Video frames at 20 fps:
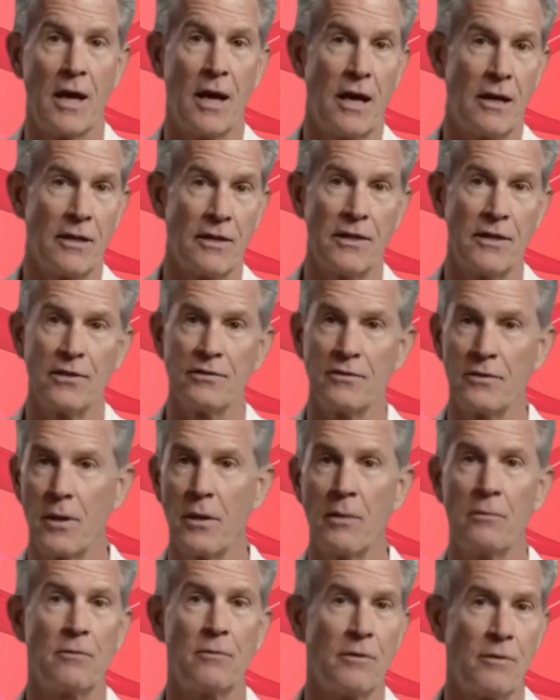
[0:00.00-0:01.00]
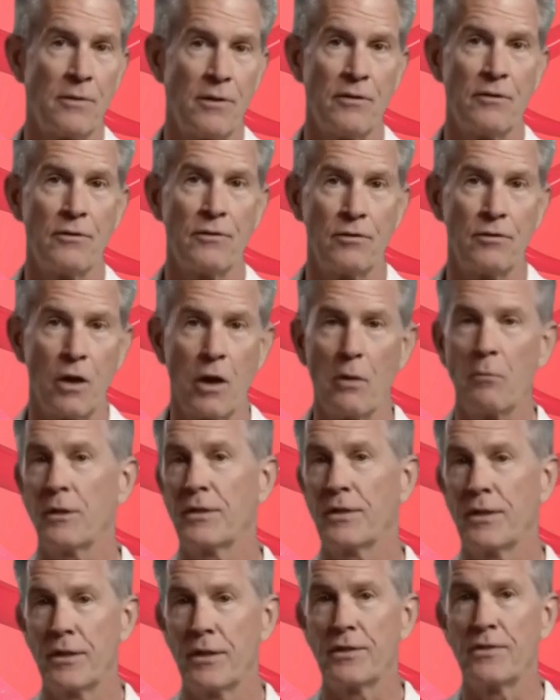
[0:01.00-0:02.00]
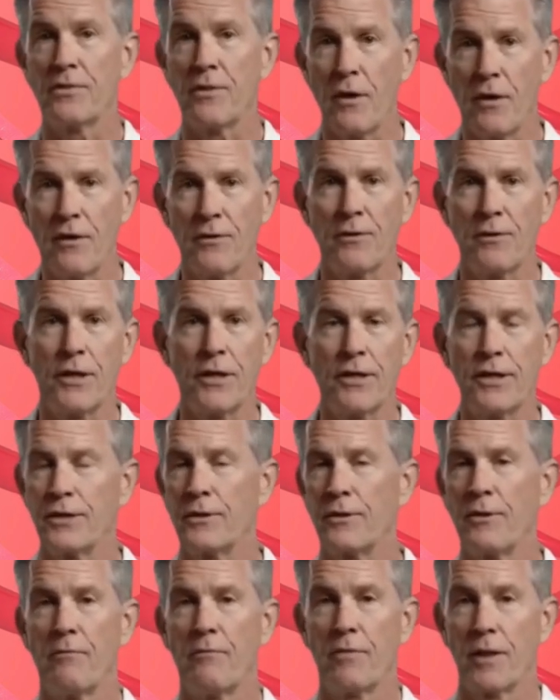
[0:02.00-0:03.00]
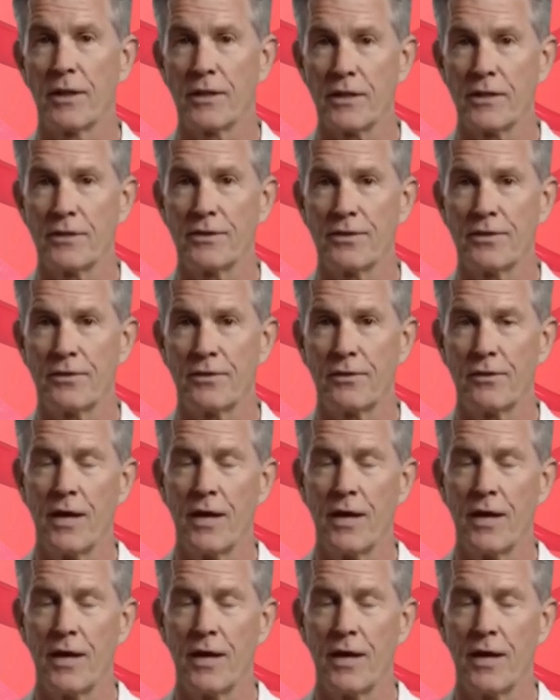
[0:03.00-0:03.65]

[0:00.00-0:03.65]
repositioning your fingers slightly or applying gentle pressure.